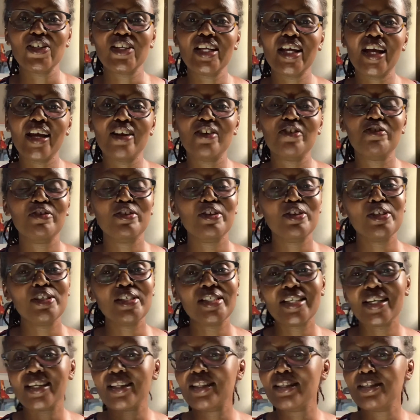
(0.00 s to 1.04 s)
and of course
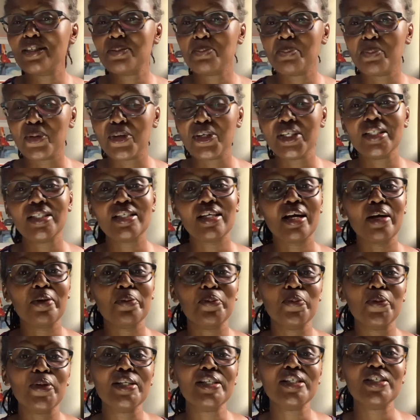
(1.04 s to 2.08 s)
at this point I
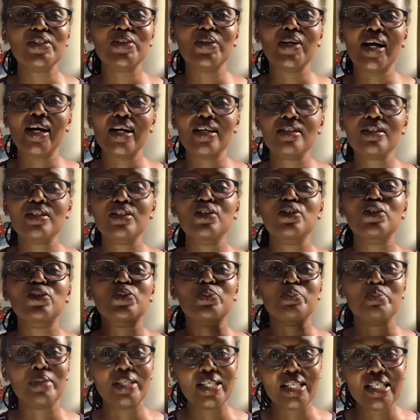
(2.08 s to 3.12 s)
want to ask you to
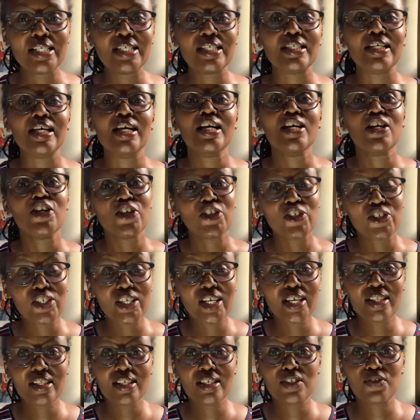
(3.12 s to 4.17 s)
please share
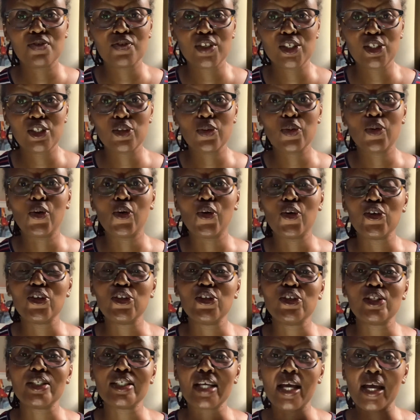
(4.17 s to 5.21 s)
this video on your
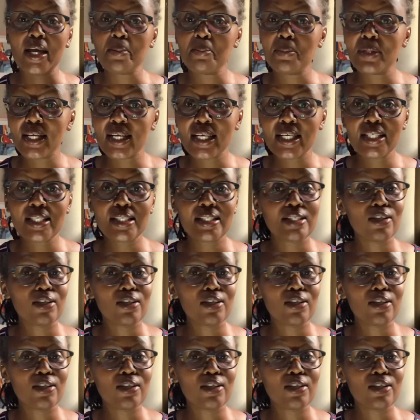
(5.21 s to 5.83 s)
timelines,